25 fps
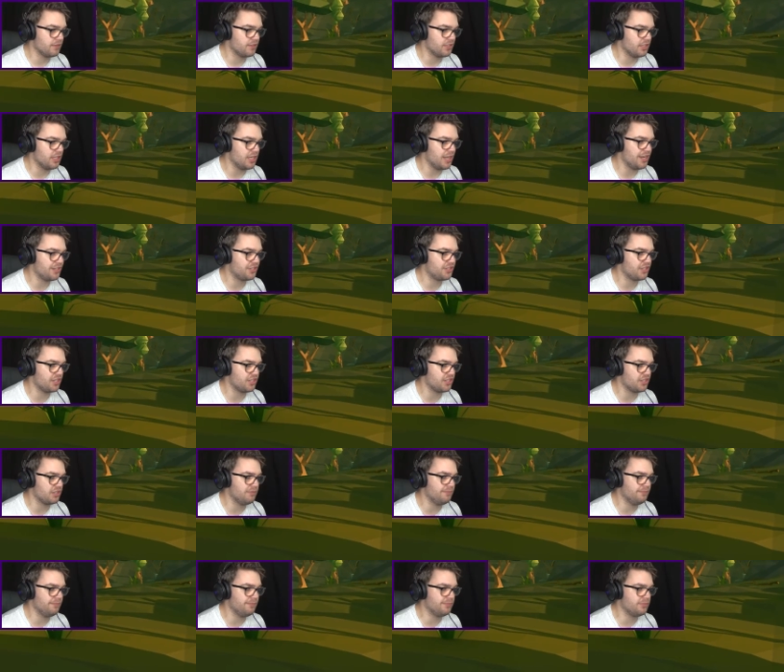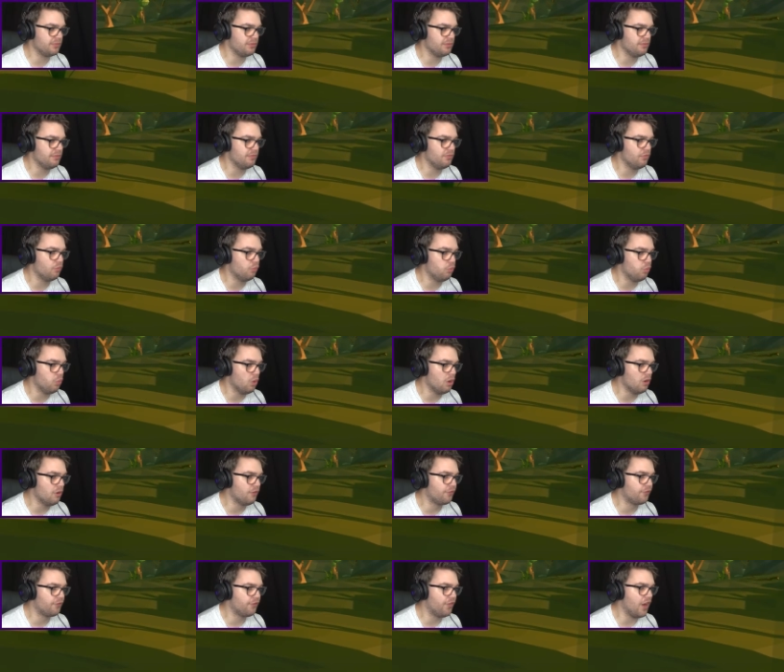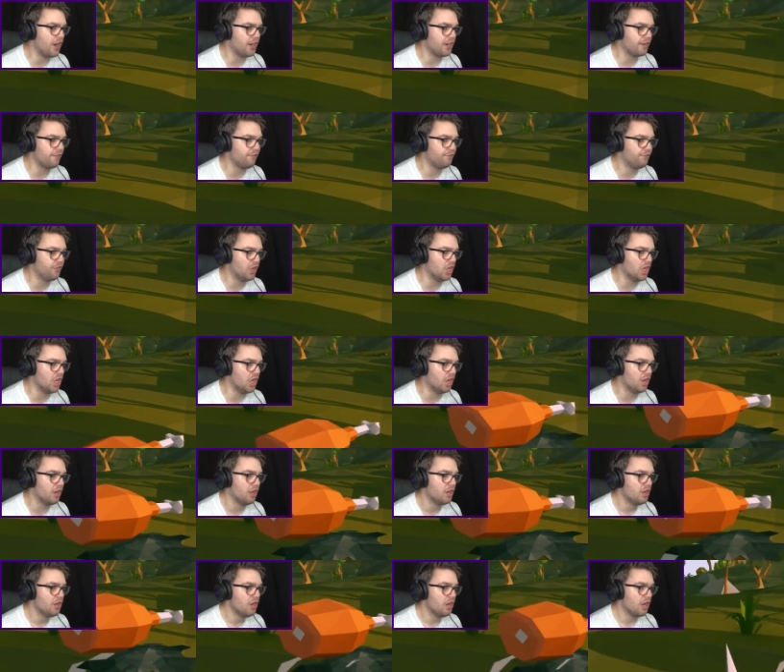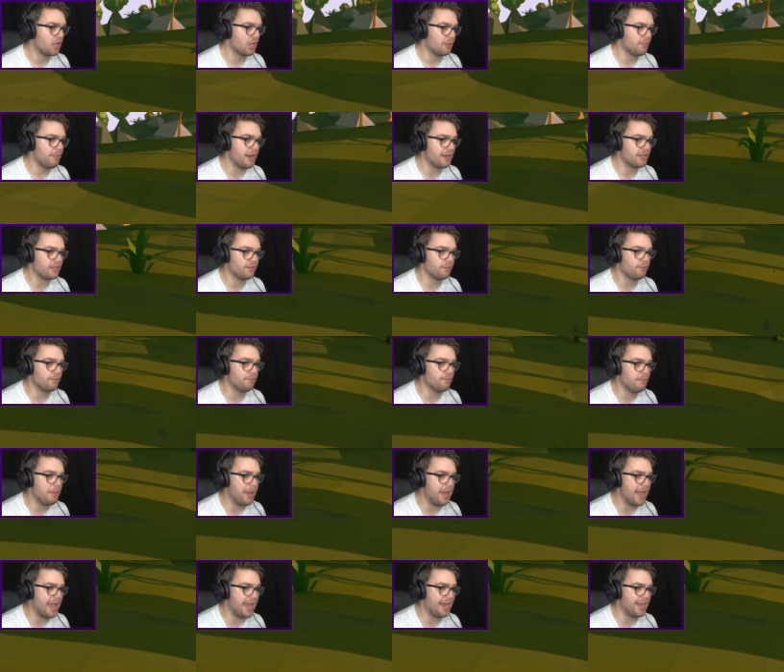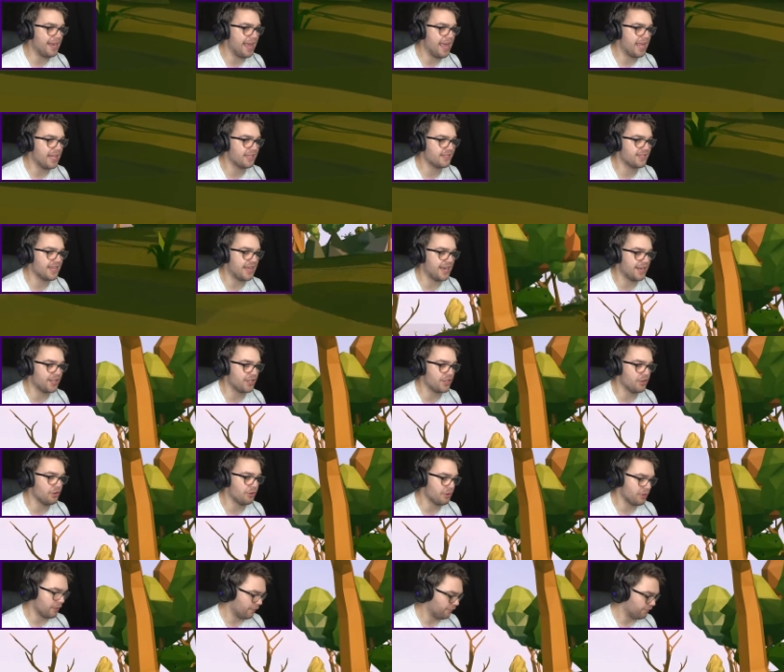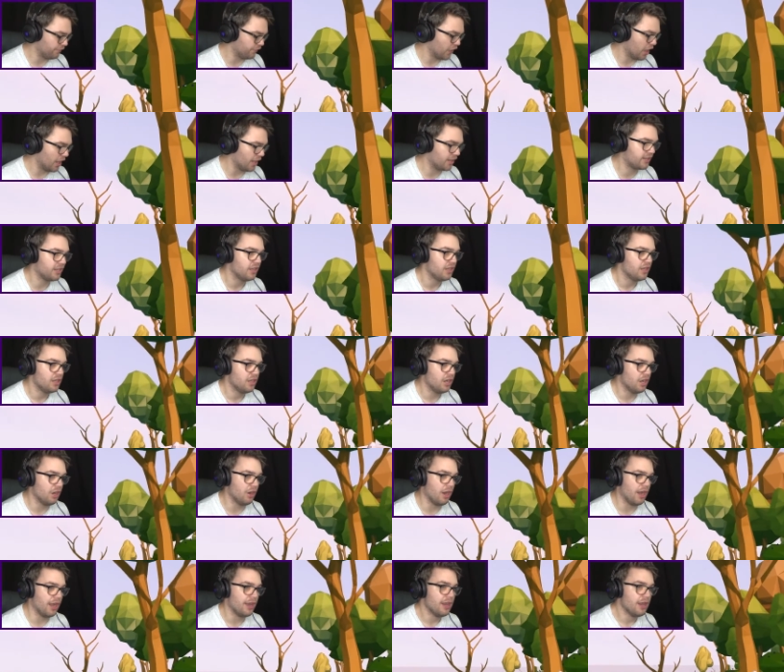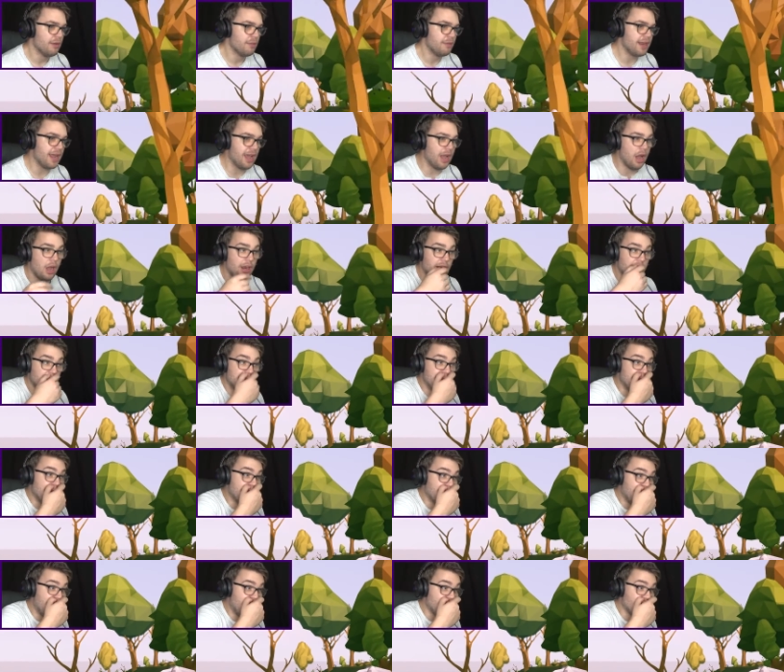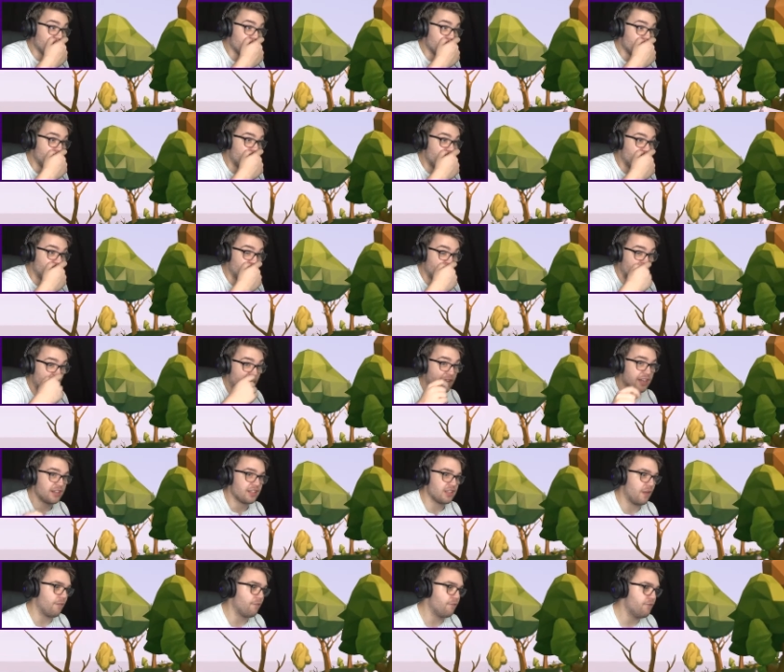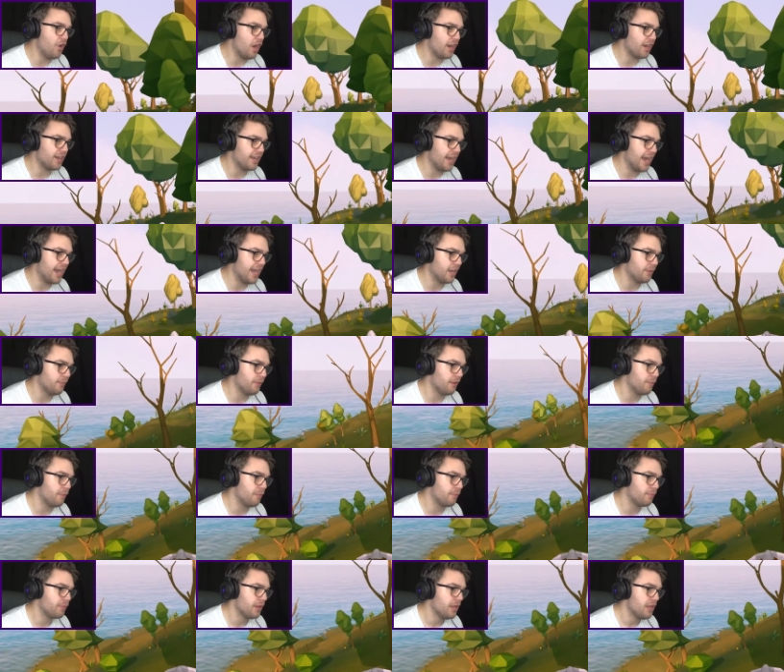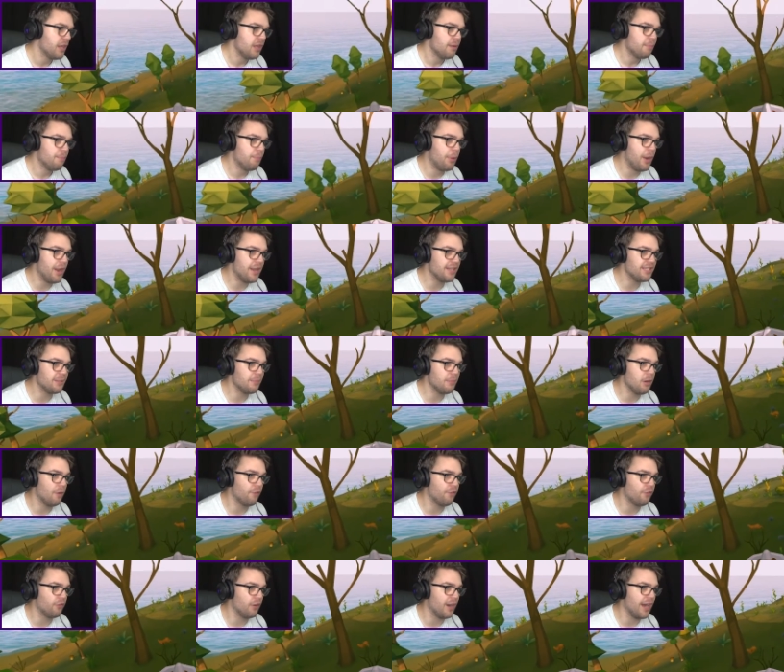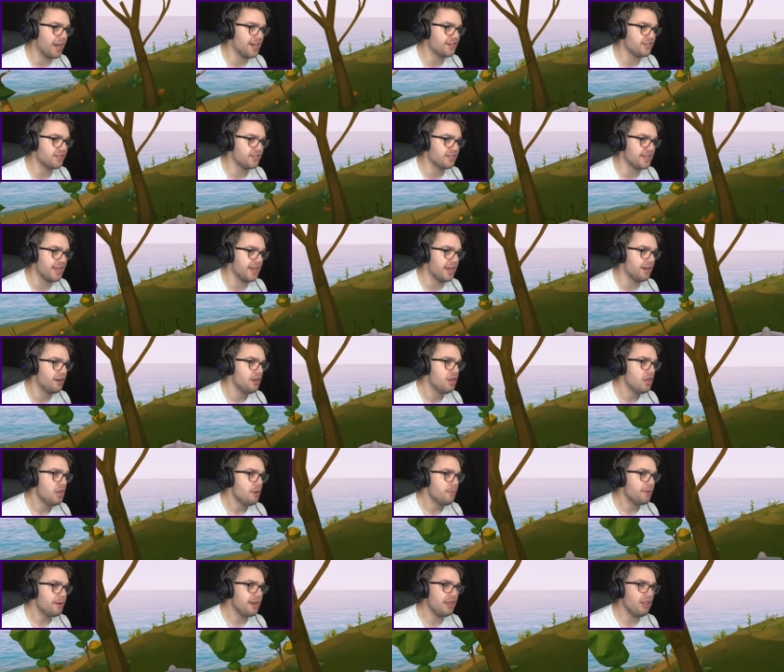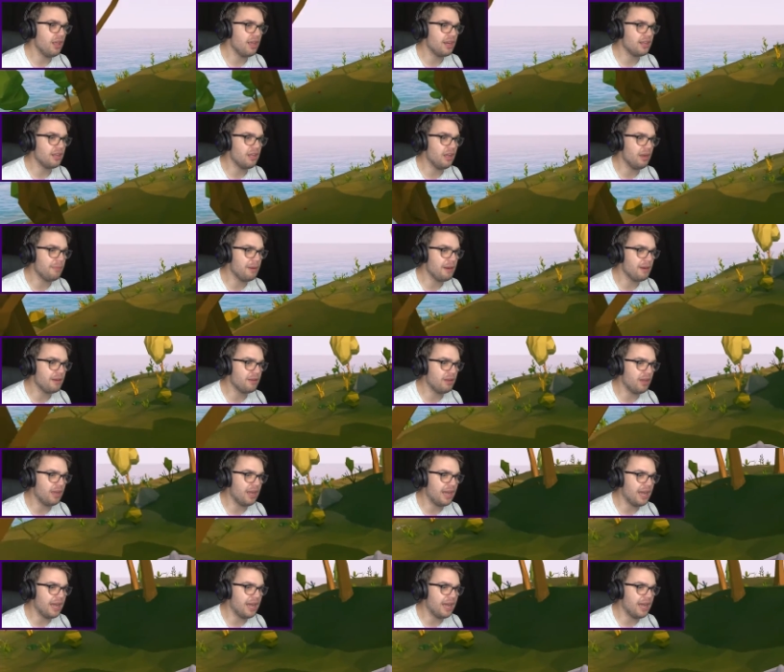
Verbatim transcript: Delicious. Wolf fucking fur. I'm gonna make some mad hats out of you, you fuck. Alright. Yeah, I'm gonna kill every wolf I find because I fucking hate them. They've been pissing me off for ages now. But yeah, like, I mean,